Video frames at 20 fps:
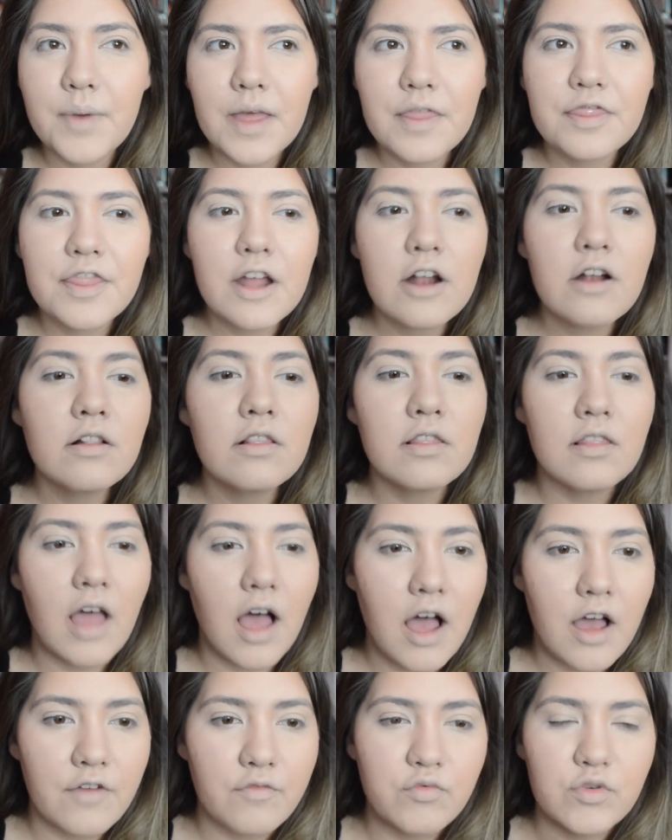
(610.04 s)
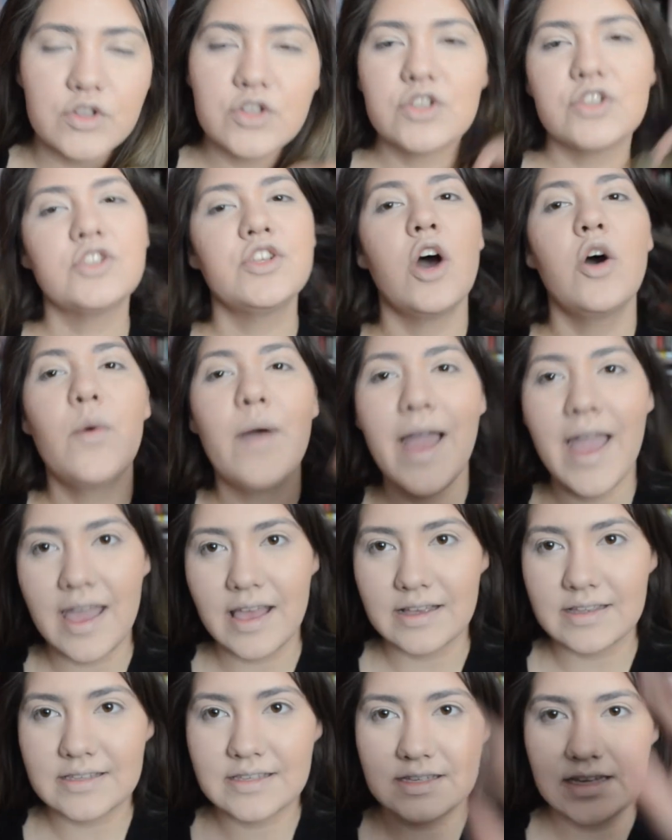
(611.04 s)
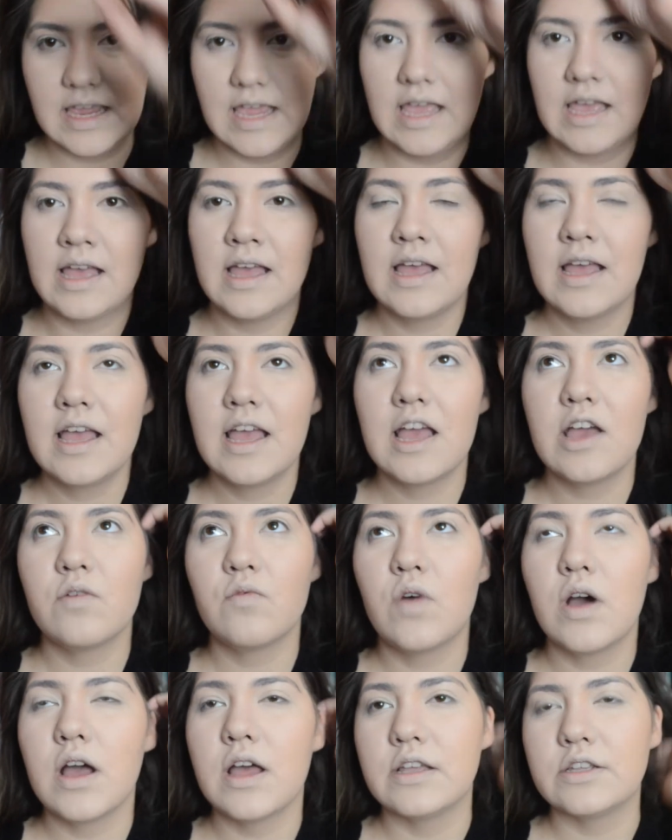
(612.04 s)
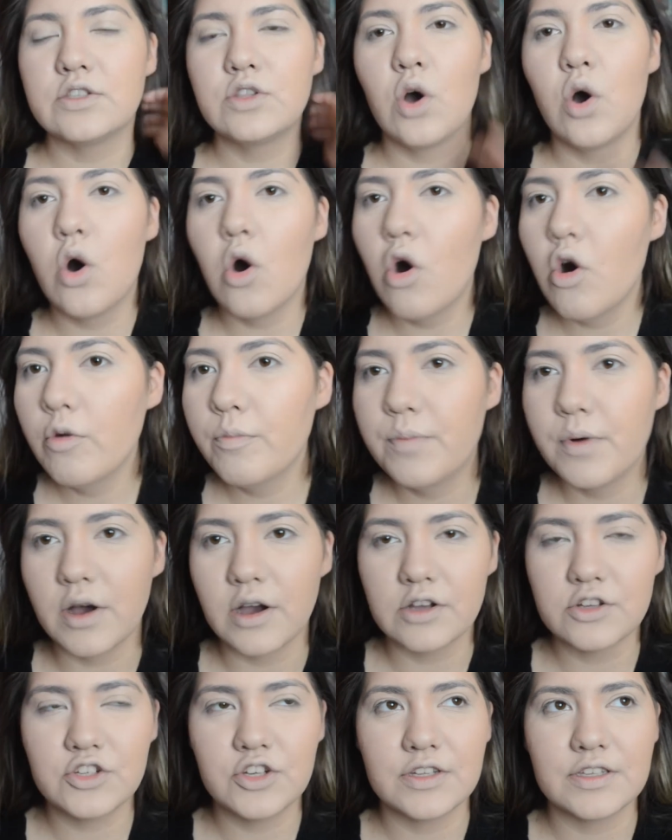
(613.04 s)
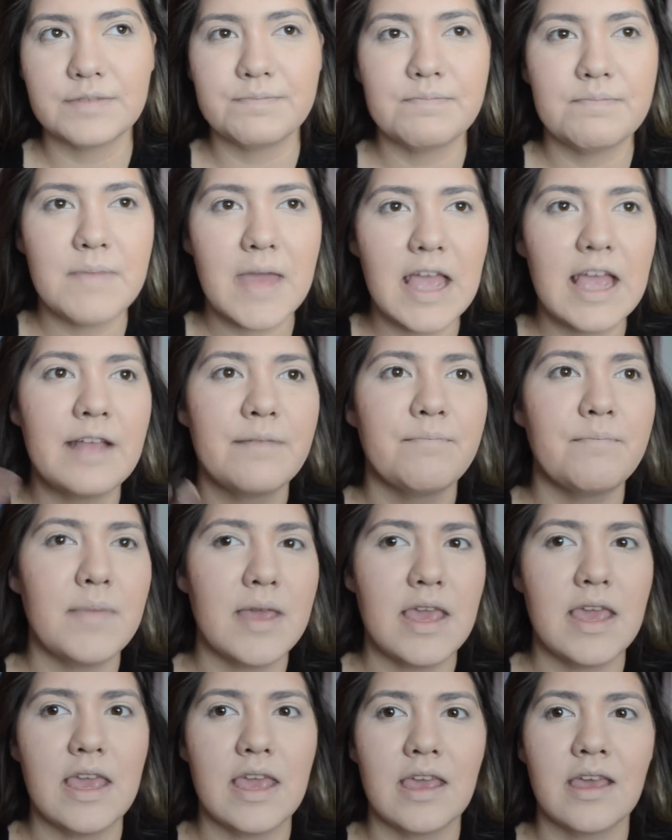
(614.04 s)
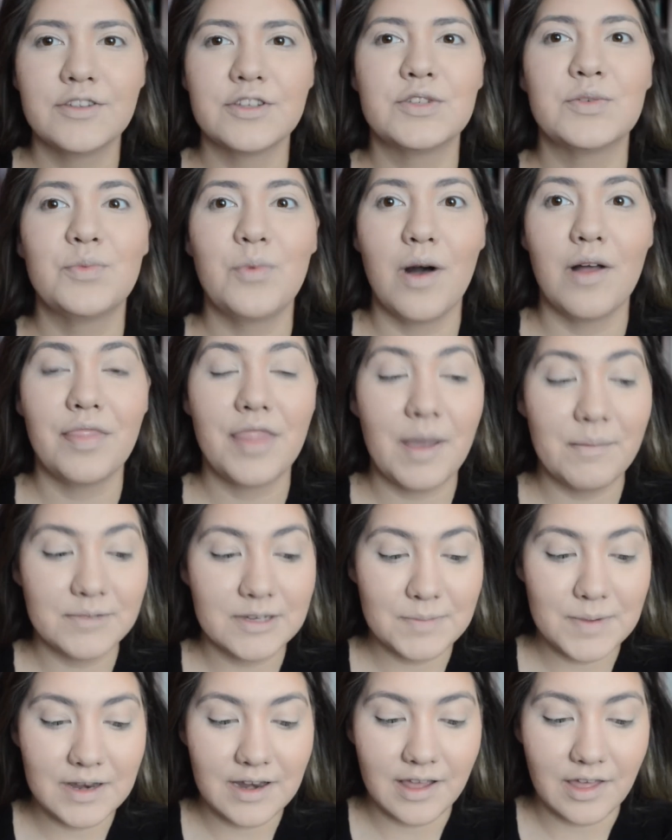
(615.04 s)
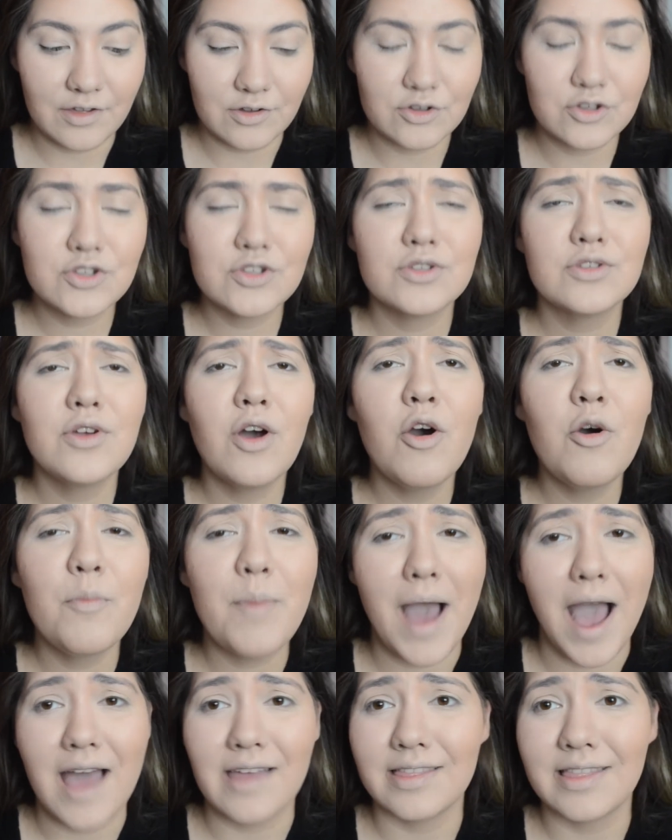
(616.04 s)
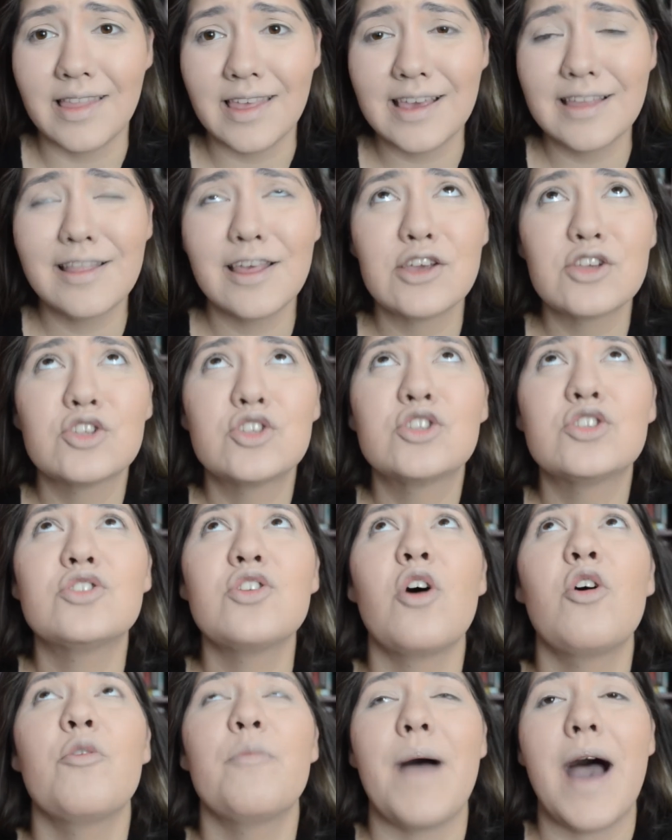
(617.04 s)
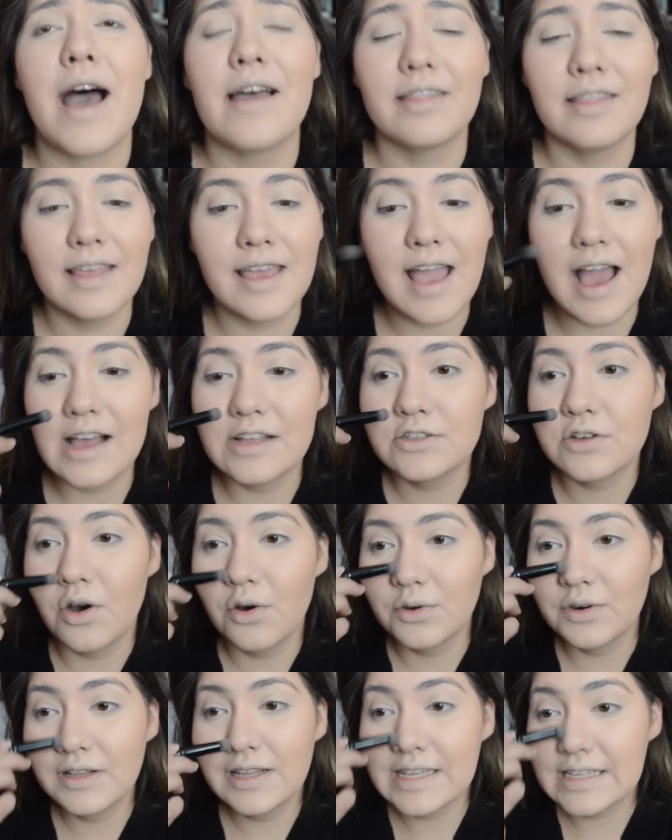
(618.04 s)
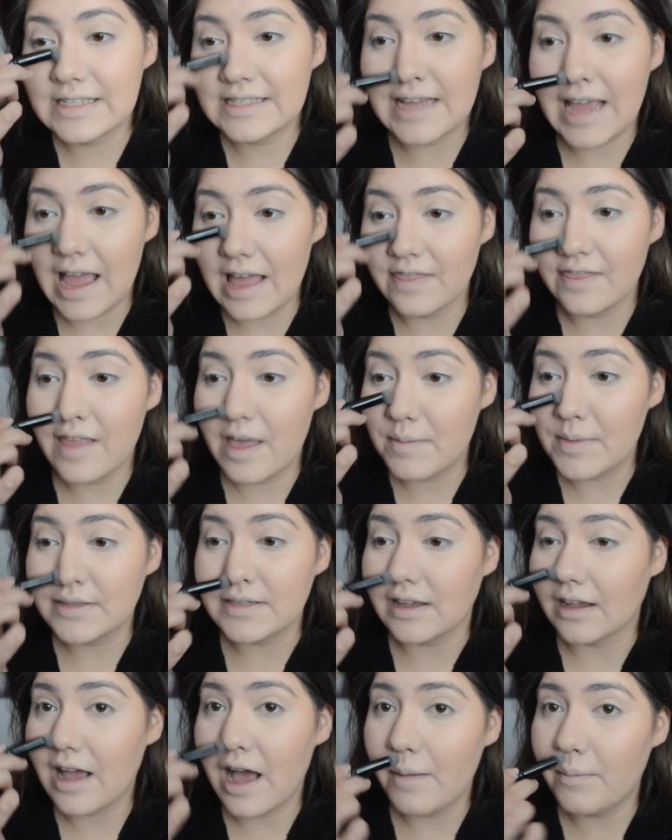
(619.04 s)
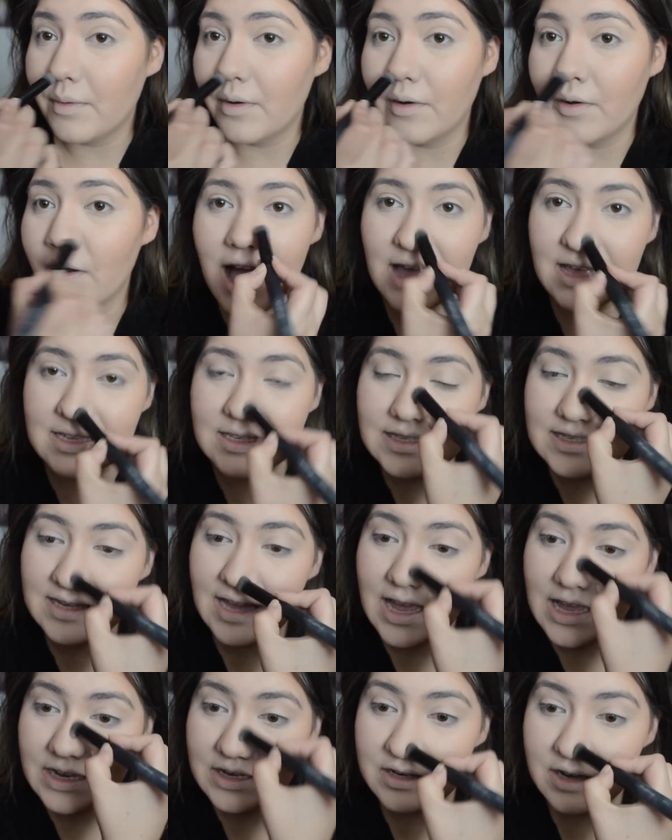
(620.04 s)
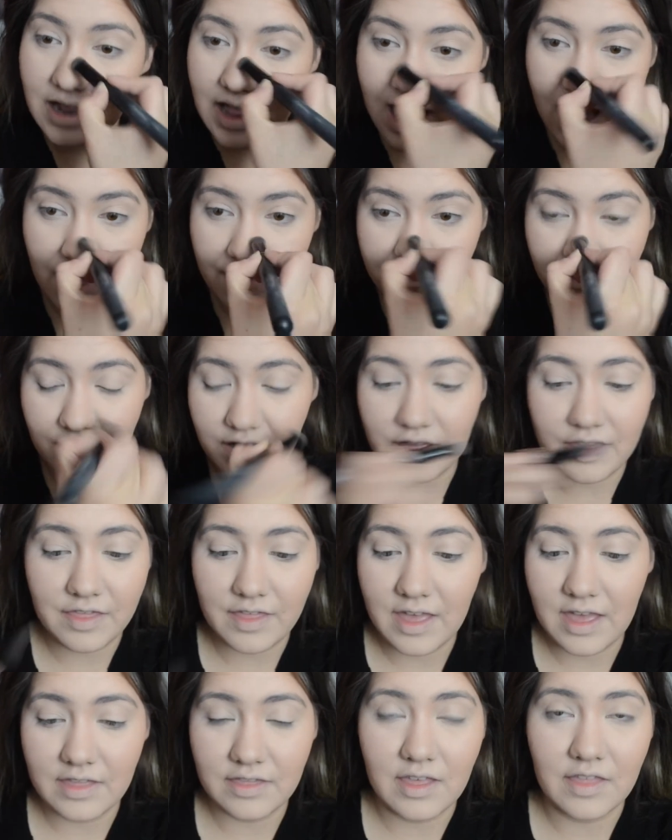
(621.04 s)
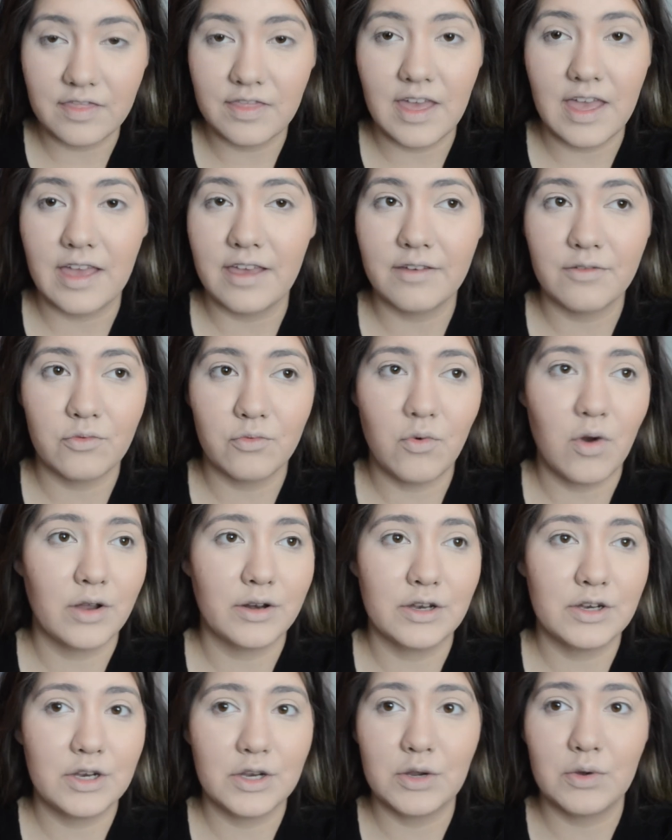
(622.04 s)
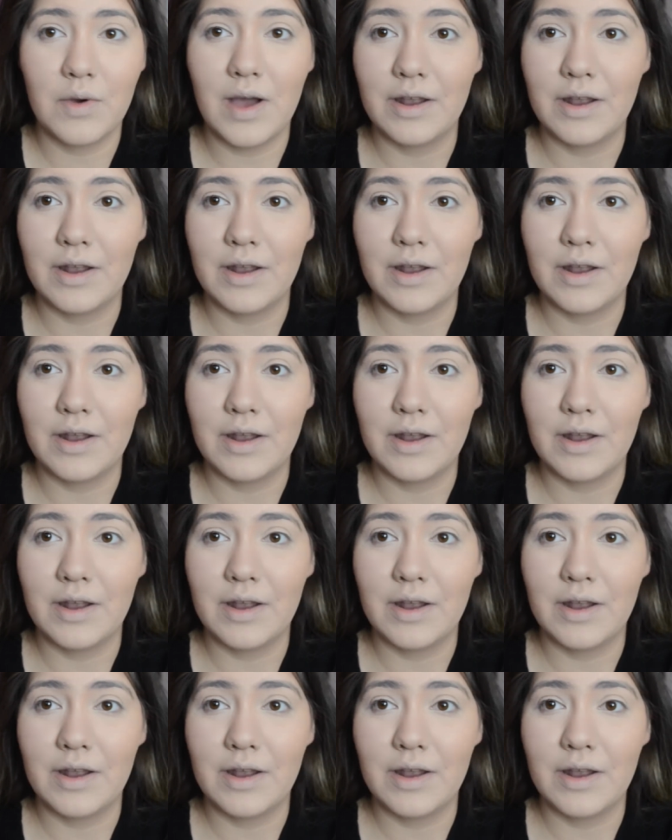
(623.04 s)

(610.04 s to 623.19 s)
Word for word: But their love was so angsty. It was, the whole book just made me just want them to be together so badly, like so badly. I totally stan them as a couple. I stand everything that they want to do.